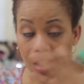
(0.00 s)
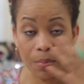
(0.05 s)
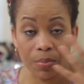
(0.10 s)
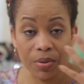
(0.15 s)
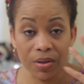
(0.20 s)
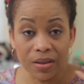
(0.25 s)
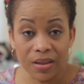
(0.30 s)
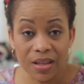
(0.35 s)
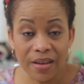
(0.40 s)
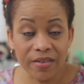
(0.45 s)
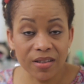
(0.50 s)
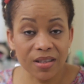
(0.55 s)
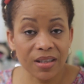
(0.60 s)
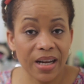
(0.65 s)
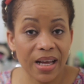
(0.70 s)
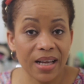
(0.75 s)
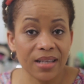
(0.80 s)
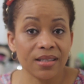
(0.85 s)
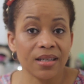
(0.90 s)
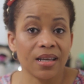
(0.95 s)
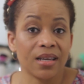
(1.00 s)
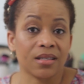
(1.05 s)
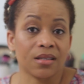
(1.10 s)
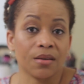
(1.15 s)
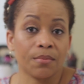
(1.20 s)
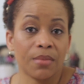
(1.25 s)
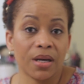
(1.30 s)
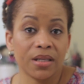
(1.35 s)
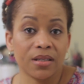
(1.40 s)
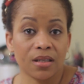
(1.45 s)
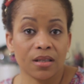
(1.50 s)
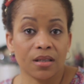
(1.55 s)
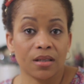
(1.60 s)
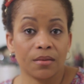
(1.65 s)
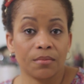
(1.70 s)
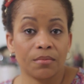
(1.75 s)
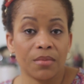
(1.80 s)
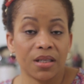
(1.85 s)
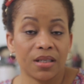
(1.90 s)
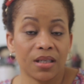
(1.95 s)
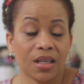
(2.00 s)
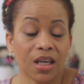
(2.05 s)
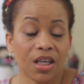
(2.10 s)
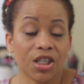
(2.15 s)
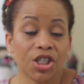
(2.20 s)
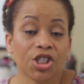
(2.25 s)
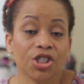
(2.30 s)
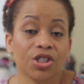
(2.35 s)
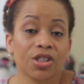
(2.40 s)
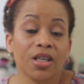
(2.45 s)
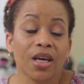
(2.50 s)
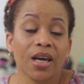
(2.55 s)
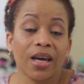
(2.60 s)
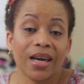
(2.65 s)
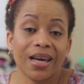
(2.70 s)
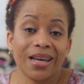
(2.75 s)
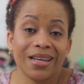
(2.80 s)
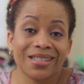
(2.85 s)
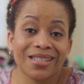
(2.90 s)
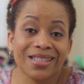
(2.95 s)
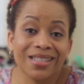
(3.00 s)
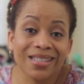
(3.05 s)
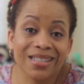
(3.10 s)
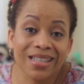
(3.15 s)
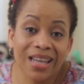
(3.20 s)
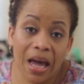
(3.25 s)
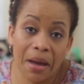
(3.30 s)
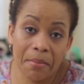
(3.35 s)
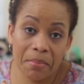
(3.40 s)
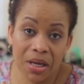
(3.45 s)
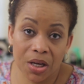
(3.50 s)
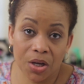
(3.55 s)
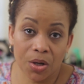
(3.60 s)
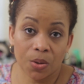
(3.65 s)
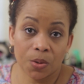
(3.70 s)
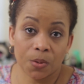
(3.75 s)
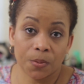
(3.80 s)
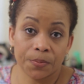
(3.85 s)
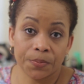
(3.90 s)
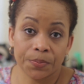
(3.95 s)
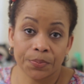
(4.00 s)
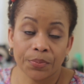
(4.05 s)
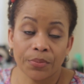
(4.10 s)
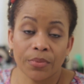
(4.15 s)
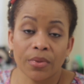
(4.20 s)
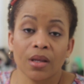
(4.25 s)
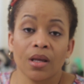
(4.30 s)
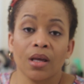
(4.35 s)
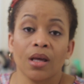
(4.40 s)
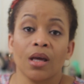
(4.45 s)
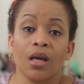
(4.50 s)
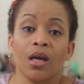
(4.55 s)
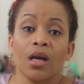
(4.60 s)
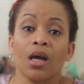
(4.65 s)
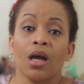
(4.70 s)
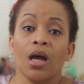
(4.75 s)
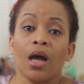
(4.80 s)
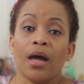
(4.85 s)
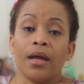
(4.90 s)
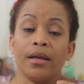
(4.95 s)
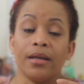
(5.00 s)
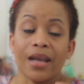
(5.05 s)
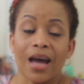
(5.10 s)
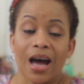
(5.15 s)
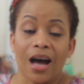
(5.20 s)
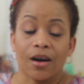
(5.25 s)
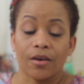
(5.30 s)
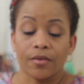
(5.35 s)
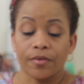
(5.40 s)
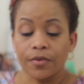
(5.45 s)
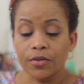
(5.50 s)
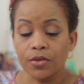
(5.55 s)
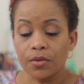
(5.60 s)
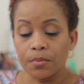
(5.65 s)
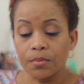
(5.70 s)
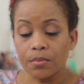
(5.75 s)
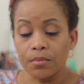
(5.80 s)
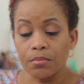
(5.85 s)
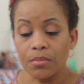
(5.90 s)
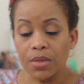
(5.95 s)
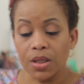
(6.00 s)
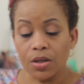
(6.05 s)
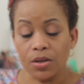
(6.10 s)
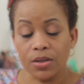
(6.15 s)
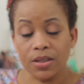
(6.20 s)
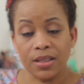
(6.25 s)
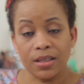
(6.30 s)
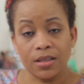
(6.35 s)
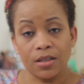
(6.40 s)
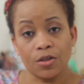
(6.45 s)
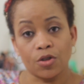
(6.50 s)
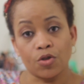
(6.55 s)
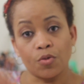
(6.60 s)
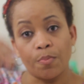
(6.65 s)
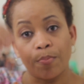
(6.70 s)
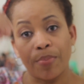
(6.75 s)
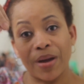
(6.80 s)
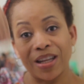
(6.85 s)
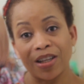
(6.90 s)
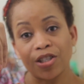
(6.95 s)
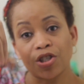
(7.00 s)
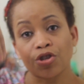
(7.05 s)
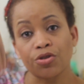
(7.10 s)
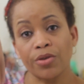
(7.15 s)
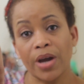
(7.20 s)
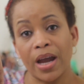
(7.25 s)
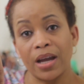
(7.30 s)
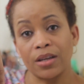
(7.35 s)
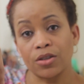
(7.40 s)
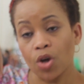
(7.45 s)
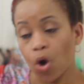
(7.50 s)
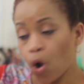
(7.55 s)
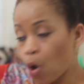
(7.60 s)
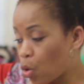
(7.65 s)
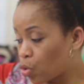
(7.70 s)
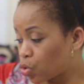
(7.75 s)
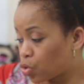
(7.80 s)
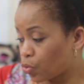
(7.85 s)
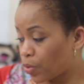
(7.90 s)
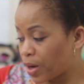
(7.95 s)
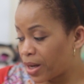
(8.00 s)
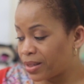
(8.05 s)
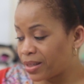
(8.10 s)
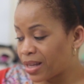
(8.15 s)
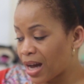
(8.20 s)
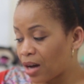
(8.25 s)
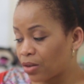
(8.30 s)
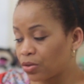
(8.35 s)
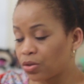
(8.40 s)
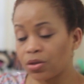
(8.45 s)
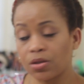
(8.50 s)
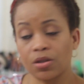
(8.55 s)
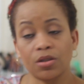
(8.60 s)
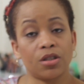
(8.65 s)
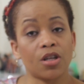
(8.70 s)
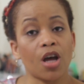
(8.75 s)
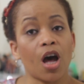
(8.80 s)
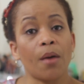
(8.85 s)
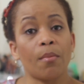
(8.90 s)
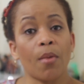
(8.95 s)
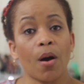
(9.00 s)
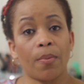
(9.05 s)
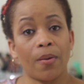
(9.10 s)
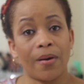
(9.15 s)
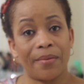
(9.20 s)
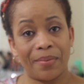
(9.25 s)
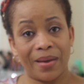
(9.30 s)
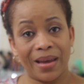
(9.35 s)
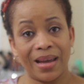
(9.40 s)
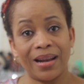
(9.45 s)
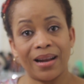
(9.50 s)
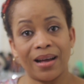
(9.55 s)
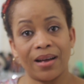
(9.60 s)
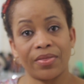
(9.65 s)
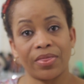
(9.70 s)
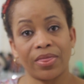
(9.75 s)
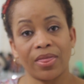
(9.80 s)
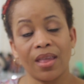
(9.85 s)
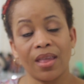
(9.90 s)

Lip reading: But nevertheless, it's a medication, it's chemical. Now, for the minoxidil to penetrate all the way down to the derma papilla,